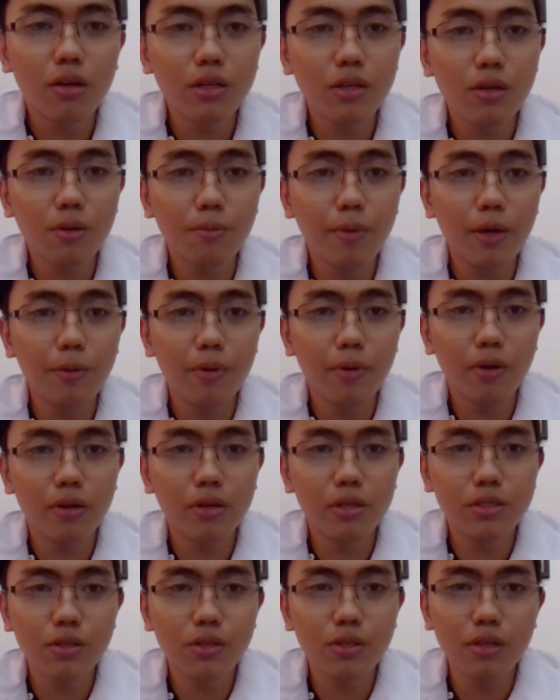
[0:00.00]
Maybe
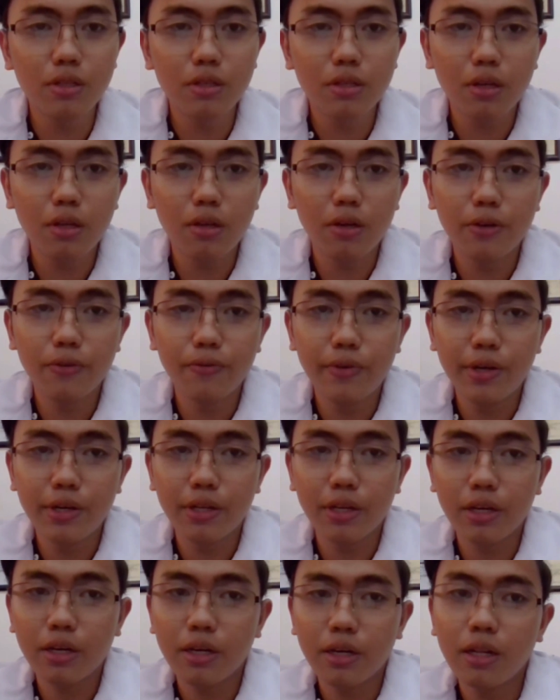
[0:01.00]
horizontal or
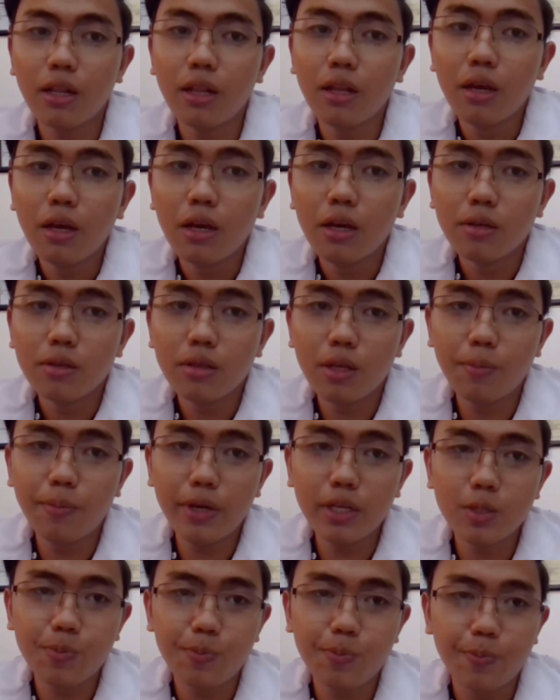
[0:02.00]
vertical. The
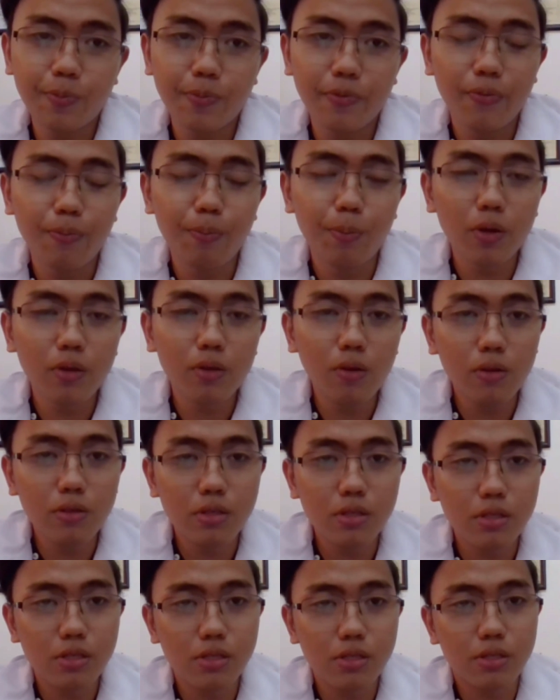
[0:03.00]
best
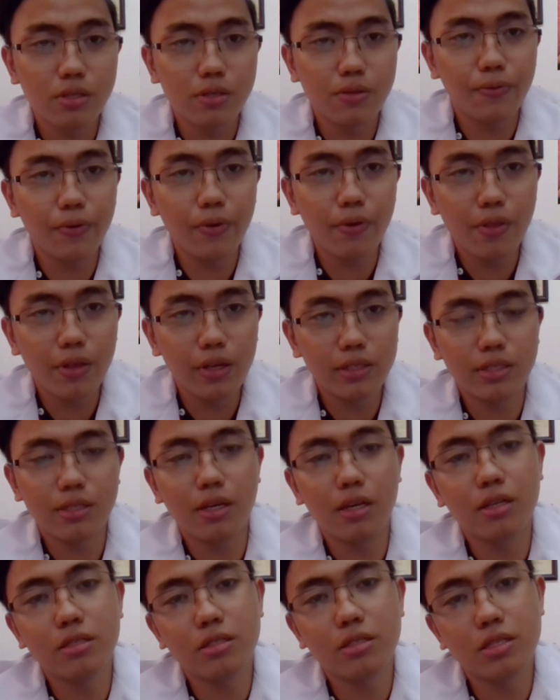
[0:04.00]
Prognosis for this
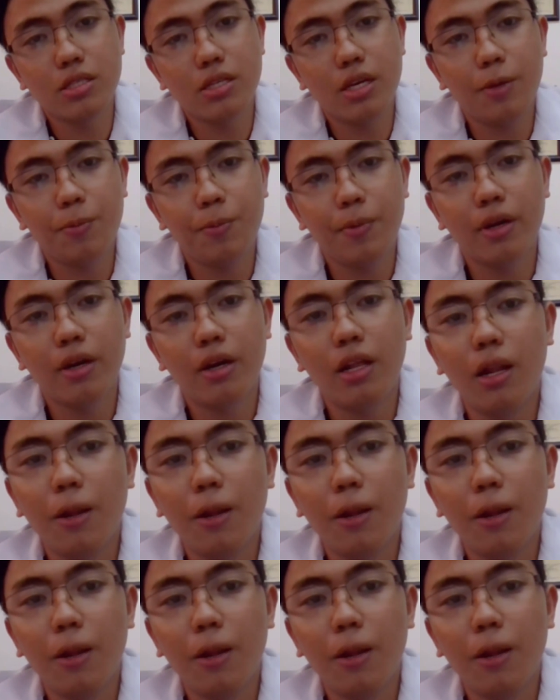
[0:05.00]
case is apical.